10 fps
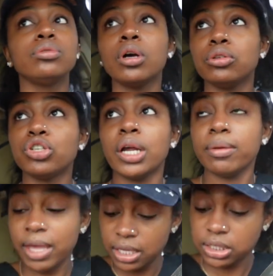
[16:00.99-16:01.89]
go try
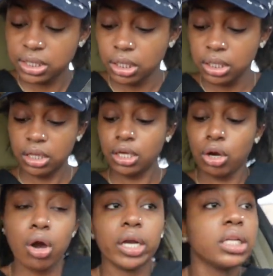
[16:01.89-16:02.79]
to make it to the
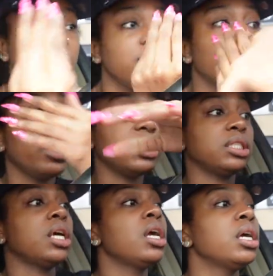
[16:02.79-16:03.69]
car cleaning place.
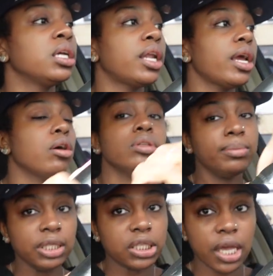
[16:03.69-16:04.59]
They only
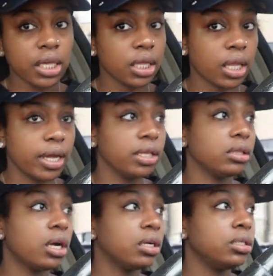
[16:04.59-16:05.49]
be taking like
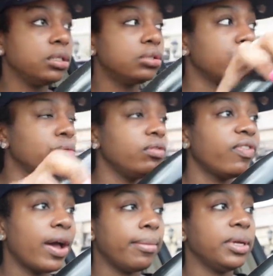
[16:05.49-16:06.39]
30,
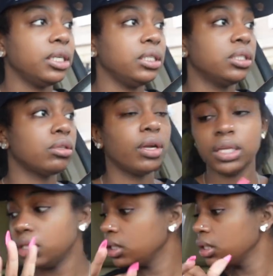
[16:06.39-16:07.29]
25 minutes so they
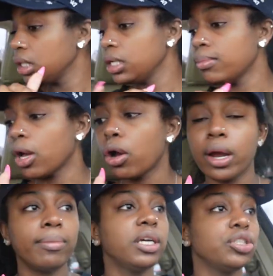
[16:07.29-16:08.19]
can clean my car
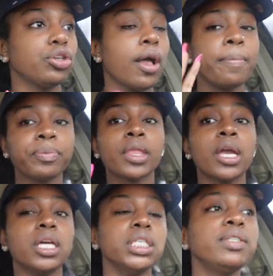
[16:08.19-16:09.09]
out. Because y'all,
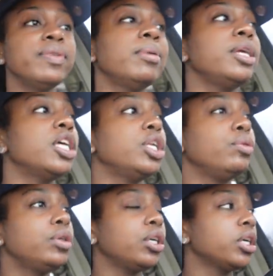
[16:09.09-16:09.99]
it's gonna be the
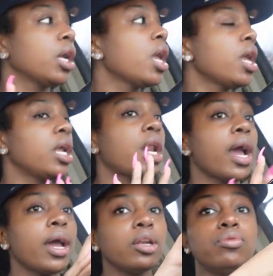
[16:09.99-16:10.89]
new year and
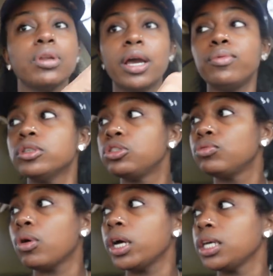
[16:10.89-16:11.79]
I do not want
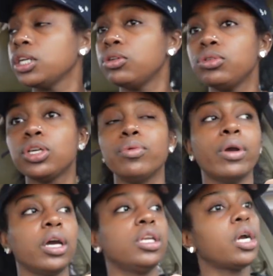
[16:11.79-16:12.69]
to walk in the new year
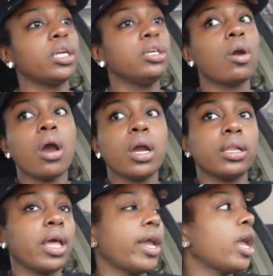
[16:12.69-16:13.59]
with a dirty
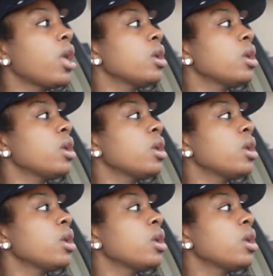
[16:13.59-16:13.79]
car. Like,